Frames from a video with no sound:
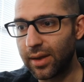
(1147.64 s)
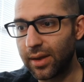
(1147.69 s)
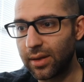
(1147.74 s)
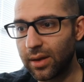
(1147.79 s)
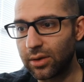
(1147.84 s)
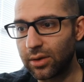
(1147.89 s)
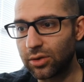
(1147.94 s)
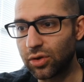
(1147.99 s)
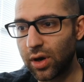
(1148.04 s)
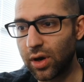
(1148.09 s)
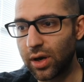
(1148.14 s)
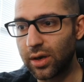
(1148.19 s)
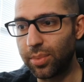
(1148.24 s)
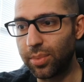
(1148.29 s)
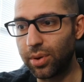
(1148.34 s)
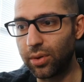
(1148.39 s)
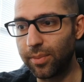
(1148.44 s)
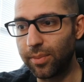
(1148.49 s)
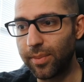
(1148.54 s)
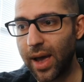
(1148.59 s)
Trying to
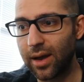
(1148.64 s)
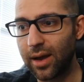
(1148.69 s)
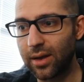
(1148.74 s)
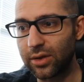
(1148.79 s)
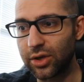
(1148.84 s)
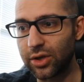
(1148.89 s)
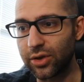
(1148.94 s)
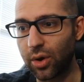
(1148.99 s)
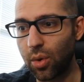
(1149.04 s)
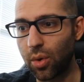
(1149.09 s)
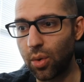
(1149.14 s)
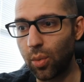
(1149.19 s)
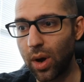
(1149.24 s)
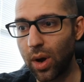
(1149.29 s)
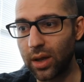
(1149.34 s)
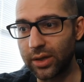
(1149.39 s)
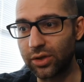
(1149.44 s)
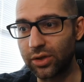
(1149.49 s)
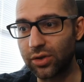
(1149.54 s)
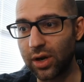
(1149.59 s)
pull Matt
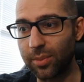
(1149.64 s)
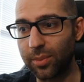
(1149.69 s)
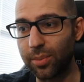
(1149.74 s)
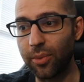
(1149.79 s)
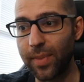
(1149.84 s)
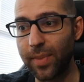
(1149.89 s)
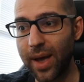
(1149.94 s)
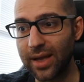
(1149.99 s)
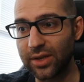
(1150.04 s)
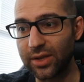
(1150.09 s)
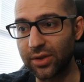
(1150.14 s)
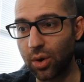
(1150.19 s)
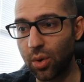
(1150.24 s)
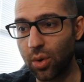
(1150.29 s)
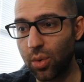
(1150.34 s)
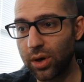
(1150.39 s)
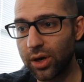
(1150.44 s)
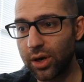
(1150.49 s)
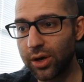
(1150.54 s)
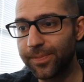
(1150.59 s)
while he's trying to pull Matt to the
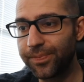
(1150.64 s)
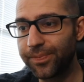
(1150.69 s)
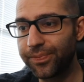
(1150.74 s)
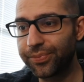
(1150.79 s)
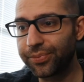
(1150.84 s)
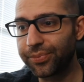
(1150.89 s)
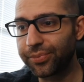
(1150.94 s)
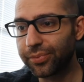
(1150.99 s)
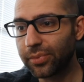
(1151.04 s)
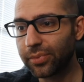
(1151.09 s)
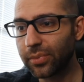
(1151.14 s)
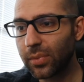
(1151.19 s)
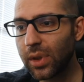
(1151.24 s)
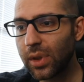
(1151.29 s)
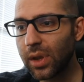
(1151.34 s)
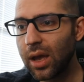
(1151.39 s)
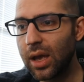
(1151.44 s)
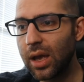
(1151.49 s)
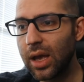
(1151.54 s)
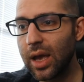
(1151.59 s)
corner.
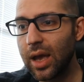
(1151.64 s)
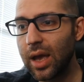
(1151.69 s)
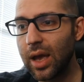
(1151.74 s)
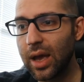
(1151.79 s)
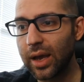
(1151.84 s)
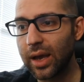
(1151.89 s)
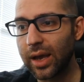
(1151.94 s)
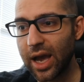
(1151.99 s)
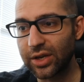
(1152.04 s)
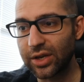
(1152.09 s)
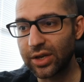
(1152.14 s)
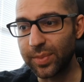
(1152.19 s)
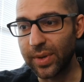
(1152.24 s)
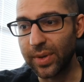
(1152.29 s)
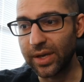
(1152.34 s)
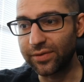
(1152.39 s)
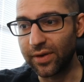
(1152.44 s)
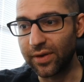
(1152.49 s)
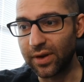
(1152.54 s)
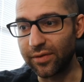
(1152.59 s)
Cash
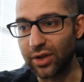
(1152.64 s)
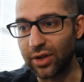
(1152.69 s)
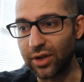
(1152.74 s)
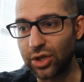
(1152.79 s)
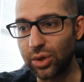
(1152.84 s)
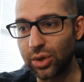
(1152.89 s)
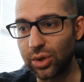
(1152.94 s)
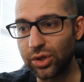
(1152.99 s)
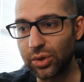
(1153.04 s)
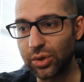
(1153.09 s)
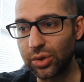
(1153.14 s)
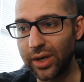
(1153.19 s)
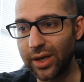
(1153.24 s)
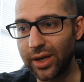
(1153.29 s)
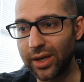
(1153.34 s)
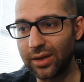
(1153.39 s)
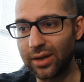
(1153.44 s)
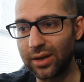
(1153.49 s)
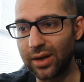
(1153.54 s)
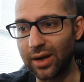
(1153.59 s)
makes fun of the too
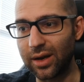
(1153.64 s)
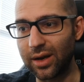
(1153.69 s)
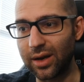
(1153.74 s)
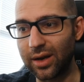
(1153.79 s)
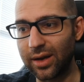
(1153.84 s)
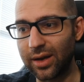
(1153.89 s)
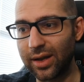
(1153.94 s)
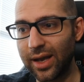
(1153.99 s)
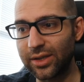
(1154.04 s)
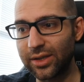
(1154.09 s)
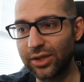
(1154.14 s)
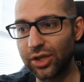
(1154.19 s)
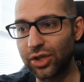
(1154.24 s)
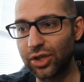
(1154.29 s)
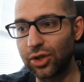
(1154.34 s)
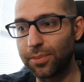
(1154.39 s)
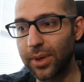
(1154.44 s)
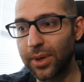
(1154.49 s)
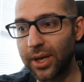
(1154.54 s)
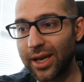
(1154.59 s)
sweet, hits a
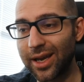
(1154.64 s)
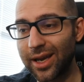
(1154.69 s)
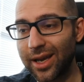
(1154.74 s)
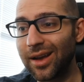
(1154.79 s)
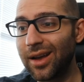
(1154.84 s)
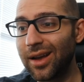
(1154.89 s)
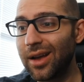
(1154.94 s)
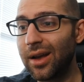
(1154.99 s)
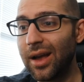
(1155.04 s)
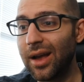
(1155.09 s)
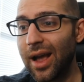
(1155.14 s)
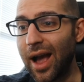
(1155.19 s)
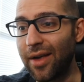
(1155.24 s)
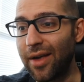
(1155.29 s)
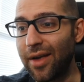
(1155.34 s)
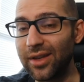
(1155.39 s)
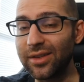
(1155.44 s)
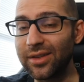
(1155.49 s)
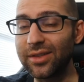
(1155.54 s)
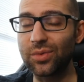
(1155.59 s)
super kick,
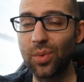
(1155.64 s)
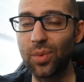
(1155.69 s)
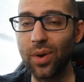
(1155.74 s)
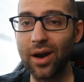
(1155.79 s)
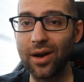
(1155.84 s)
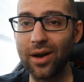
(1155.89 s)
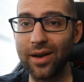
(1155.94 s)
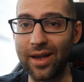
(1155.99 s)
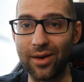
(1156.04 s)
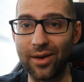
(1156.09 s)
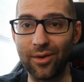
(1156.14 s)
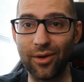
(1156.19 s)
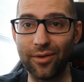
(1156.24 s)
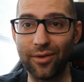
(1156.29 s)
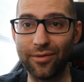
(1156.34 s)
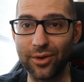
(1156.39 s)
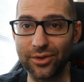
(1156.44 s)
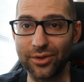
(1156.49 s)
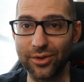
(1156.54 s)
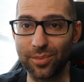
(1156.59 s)
and this is where it all
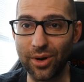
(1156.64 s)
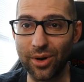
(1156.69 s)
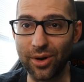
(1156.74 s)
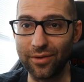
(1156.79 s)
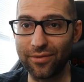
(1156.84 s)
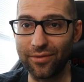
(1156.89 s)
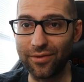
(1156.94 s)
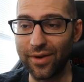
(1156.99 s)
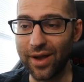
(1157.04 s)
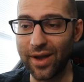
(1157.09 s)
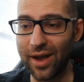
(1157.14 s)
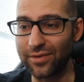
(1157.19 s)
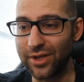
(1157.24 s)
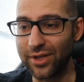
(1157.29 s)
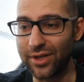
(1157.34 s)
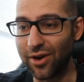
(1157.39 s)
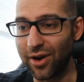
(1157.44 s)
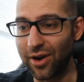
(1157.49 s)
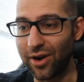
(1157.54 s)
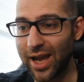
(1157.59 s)
falls apart for
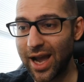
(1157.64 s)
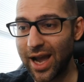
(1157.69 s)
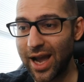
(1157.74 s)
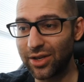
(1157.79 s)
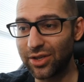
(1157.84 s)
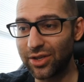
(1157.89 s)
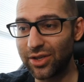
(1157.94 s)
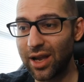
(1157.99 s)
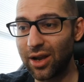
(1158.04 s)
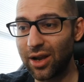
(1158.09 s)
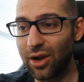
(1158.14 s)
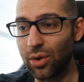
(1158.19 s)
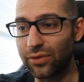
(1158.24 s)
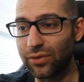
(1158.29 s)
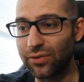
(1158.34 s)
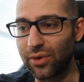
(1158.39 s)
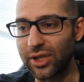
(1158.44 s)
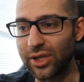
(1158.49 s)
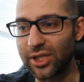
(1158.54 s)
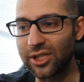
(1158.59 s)
FTR. Cash then goes
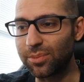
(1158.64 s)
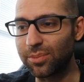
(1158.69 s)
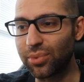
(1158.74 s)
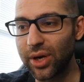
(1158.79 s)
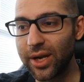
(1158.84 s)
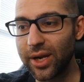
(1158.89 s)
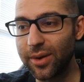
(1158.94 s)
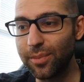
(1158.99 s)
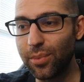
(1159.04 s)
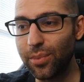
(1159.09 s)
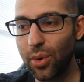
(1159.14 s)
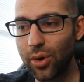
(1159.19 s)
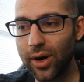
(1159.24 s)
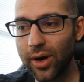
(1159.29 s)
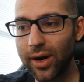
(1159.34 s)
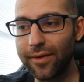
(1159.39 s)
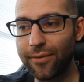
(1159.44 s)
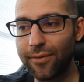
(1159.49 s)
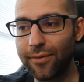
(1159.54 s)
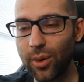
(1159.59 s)
for a
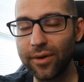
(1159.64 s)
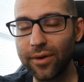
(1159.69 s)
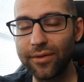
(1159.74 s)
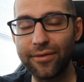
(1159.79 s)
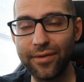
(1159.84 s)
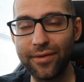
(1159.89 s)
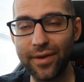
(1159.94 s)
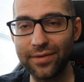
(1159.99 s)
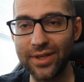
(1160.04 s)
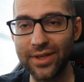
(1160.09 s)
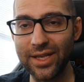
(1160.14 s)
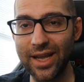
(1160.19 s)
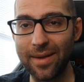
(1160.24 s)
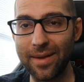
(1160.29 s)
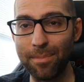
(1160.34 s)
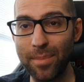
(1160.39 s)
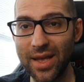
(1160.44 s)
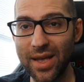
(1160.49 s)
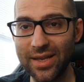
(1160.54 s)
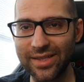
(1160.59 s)
springboard 450
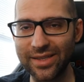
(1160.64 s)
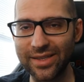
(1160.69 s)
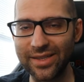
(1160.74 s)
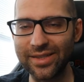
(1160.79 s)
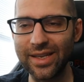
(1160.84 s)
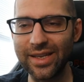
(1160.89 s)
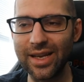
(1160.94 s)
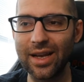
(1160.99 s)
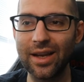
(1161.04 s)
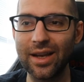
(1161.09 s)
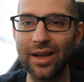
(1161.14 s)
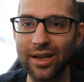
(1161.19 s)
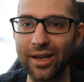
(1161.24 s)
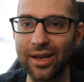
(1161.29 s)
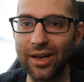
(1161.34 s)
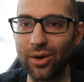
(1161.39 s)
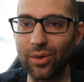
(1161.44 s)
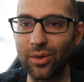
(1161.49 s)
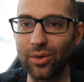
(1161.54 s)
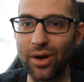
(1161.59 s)
and misses.
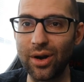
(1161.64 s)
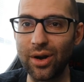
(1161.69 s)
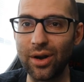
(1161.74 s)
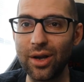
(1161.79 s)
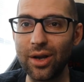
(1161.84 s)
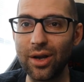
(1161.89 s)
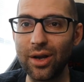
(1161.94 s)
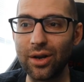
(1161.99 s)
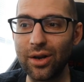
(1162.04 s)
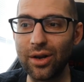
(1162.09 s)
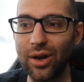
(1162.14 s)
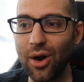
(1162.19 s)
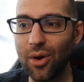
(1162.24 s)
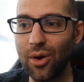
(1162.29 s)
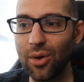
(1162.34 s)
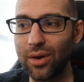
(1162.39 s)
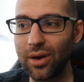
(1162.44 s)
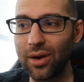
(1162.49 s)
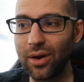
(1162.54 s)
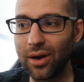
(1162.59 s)

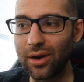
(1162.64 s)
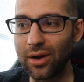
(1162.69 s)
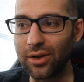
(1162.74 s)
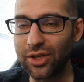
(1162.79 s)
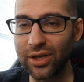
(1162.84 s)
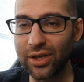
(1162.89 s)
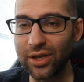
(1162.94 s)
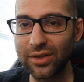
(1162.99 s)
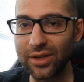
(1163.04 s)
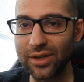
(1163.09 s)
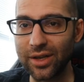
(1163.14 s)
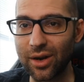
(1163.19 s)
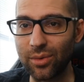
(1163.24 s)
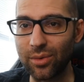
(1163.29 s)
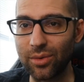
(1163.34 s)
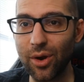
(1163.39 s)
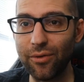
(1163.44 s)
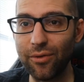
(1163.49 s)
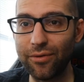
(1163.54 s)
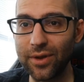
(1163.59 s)

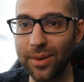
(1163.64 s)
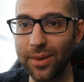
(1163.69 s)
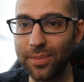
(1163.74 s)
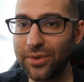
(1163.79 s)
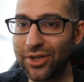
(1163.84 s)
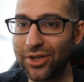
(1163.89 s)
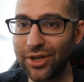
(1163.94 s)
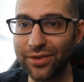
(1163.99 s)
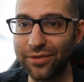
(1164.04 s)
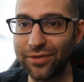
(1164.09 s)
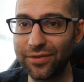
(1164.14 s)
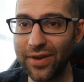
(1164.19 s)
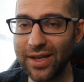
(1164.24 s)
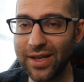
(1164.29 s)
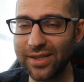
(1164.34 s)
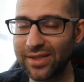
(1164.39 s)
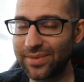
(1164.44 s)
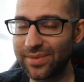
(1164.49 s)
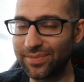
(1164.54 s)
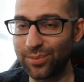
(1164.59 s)
No flips, just
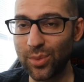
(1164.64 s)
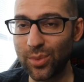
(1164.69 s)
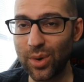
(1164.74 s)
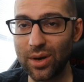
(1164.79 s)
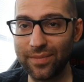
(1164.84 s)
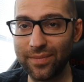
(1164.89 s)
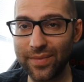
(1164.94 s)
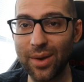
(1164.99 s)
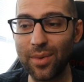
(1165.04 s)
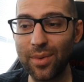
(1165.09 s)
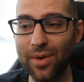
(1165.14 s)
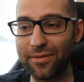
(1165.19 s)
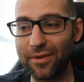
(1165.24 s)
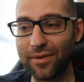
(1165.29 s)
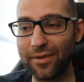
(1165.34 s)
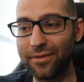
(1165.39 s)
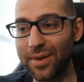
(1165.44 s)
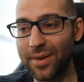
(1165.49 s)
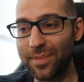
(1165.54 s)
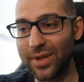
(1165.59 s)
fists. Well, he went for
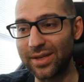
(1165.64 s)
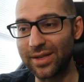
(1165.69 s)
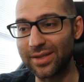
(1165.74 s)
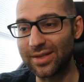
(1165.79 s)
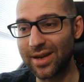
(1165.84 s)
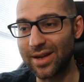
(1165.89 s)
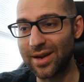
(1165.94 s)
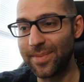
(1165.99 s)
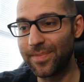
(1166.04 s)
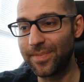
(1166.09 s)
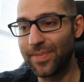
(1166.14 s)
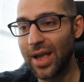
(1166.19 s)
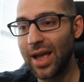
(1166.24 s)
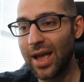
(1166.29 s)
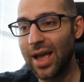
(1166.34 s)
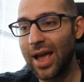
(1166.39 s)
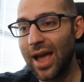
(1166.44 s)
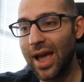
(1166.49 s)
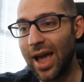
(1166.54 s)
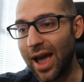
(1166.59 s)
flip this time,
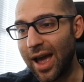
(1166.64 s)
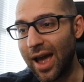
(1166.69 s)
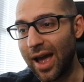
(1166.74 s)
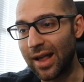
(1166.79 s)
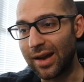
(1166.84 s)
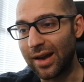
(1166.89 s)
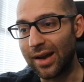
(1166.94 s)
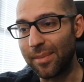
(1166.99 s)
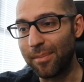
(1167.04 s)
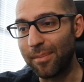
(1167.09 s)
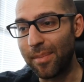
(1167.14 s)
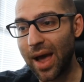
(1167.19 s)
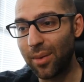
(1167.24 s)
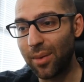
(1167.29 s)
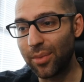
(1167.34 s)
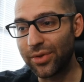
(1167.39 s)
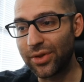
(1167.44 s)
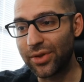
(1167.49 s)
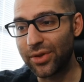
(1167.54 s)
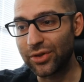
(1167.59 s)
and Matt
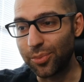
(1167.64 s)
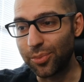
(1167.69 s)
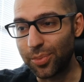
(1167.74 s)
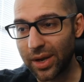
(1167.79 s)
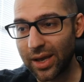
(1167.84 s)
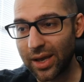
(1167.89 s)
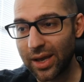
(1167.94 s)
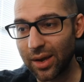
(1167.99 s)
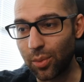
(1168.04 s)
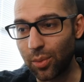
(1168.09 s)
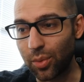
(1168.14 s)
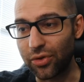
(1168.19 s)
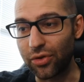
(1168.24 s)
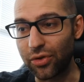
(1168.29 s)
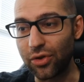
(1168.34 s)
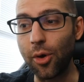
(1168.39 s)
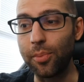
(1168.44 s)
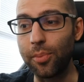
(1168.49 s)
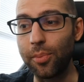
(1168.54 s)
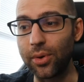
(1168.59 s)
with the super kick with
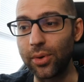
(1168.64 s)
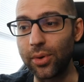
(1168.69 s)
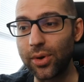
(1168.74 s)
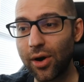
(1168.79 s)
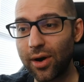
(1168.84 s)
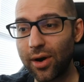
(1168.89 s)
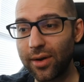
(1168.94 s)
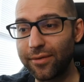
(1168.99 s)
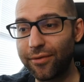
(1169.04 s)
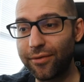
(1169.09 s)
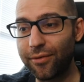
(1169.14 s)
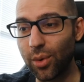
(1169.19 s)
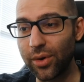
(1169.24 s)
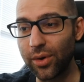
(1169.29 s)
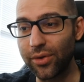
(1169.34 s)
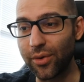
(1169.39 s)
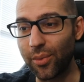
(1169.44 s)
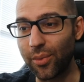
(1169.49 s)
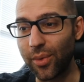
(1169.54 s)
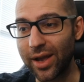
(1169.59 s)
no boot on for
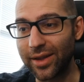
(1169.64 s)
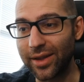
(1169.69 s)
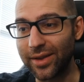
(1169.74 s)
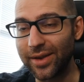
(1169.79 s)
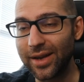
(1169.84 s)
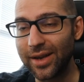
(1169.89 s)
the win.